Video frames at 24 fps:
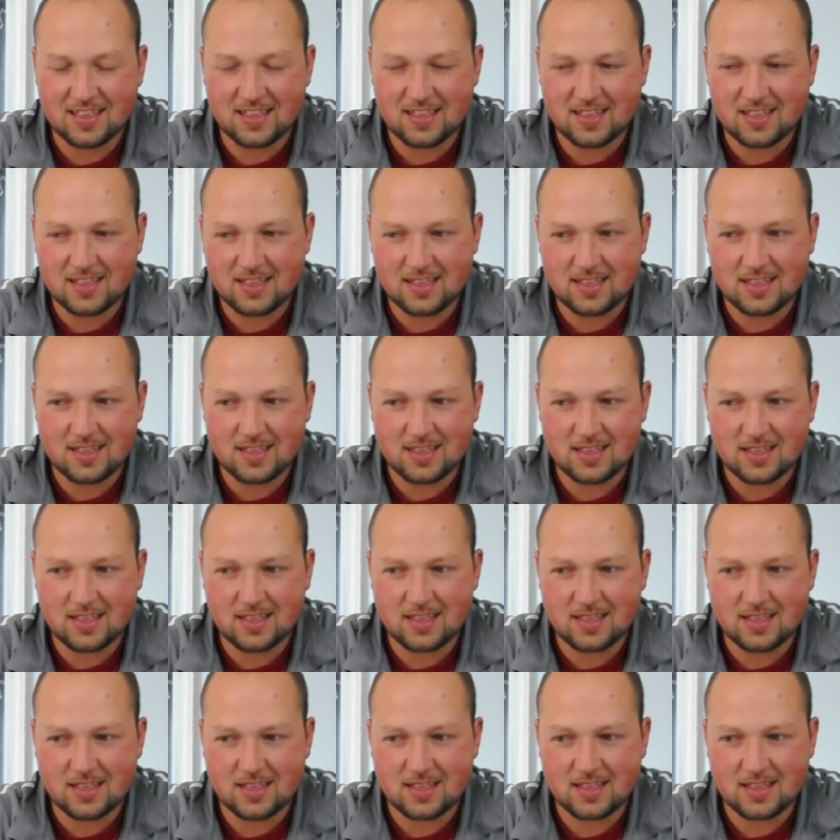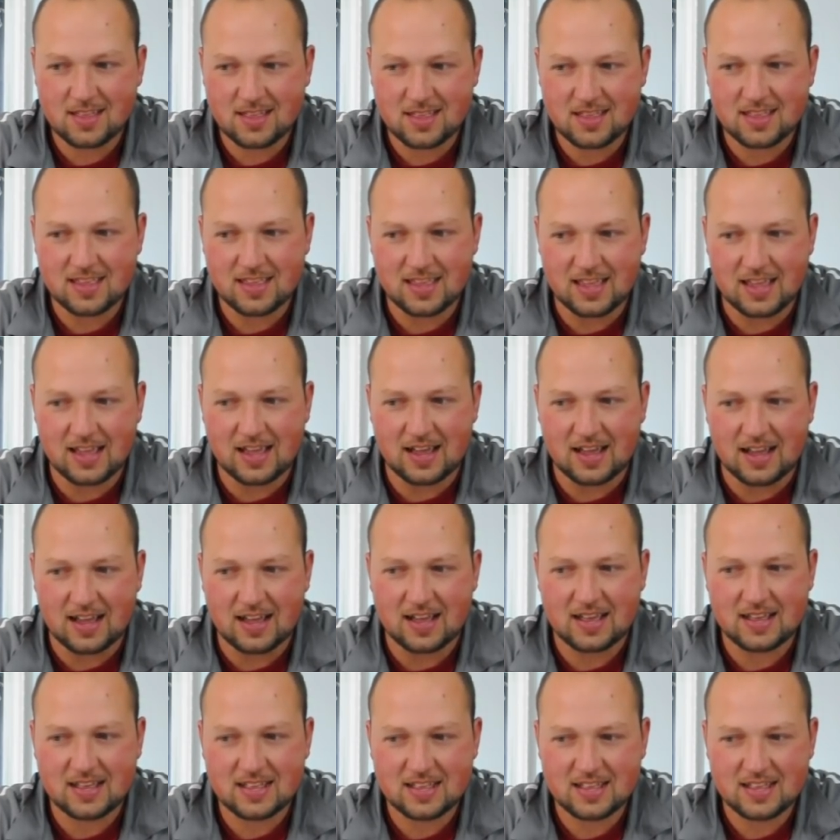
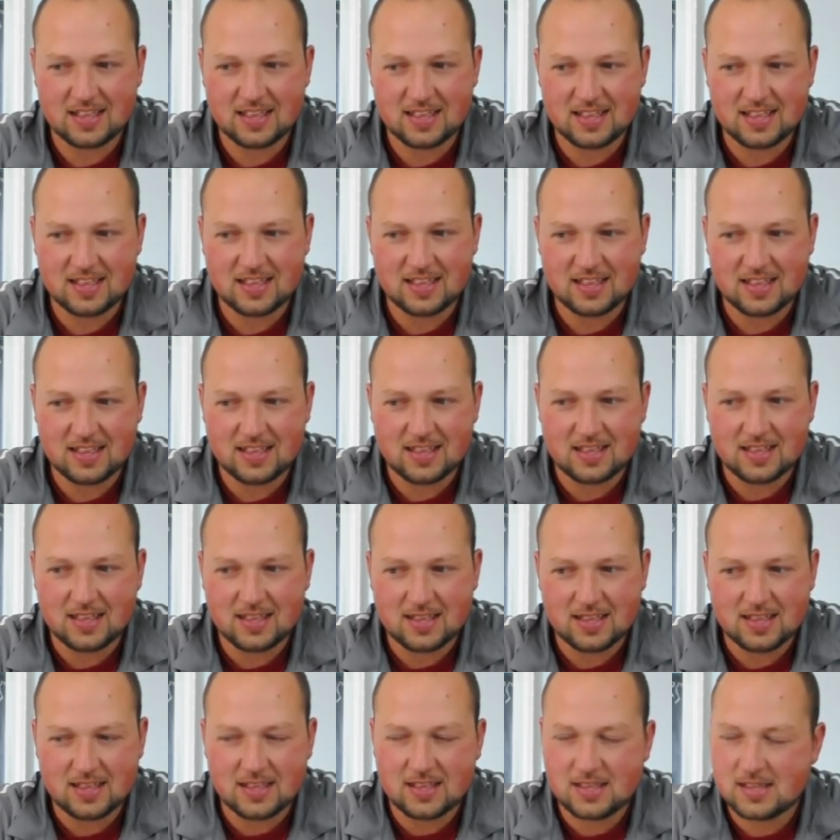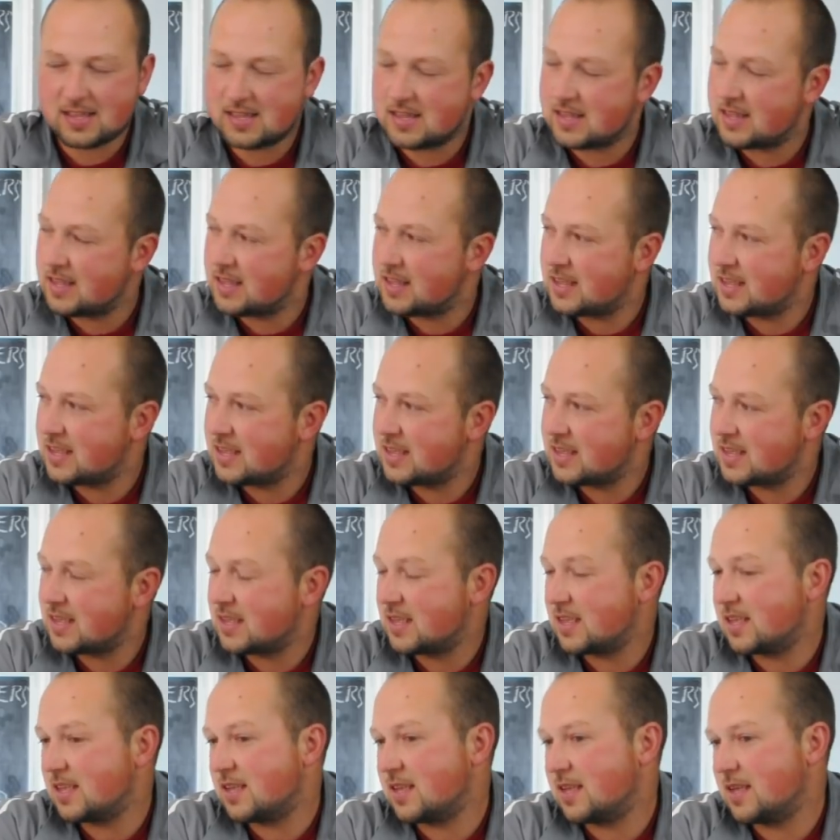
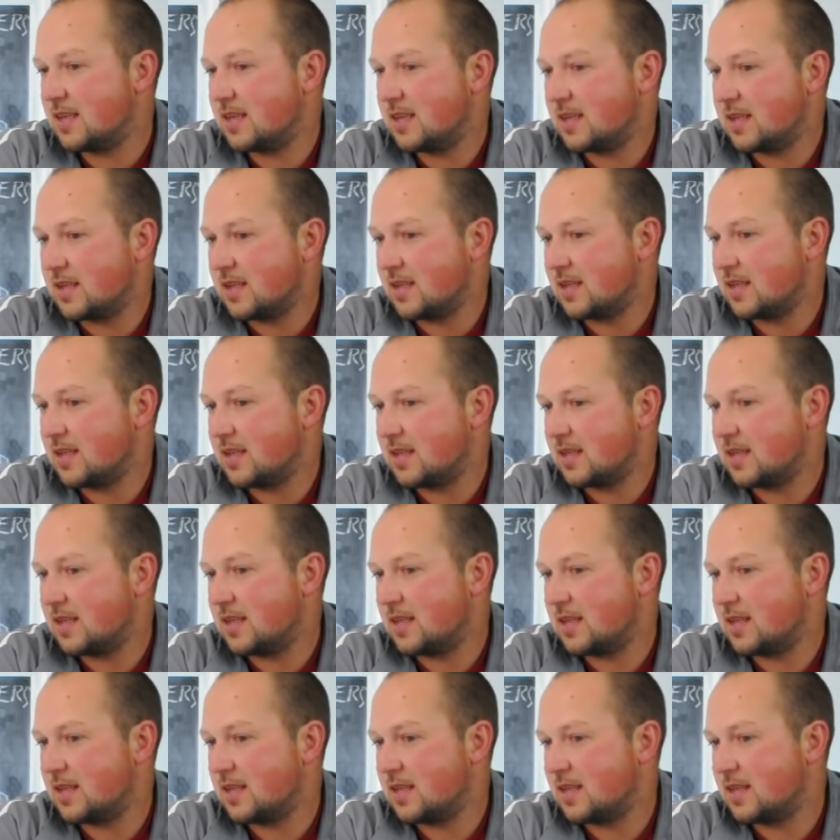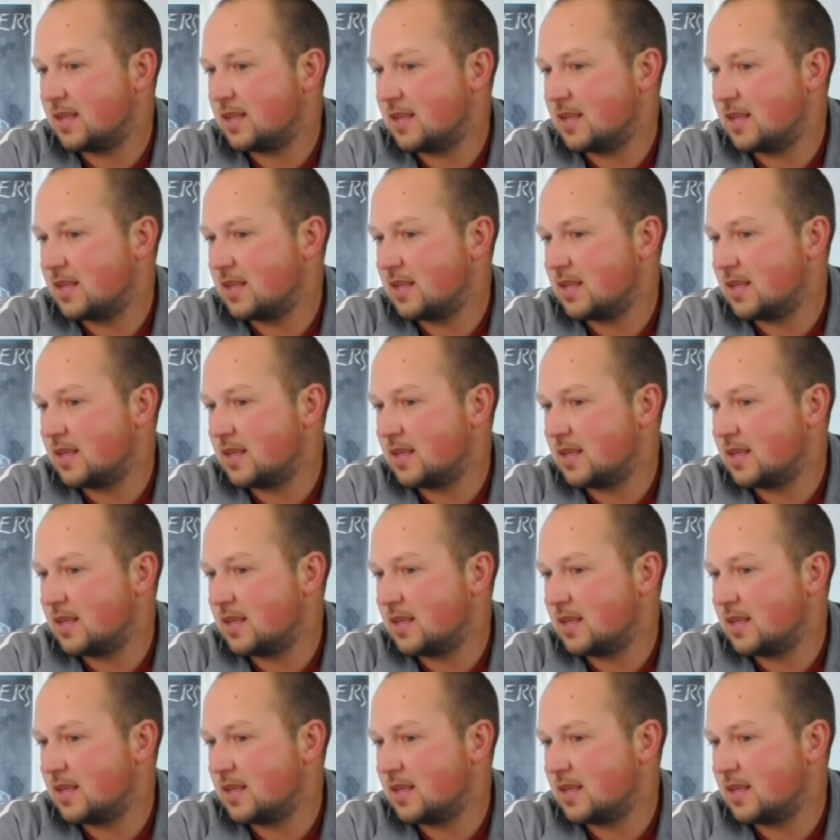(silent)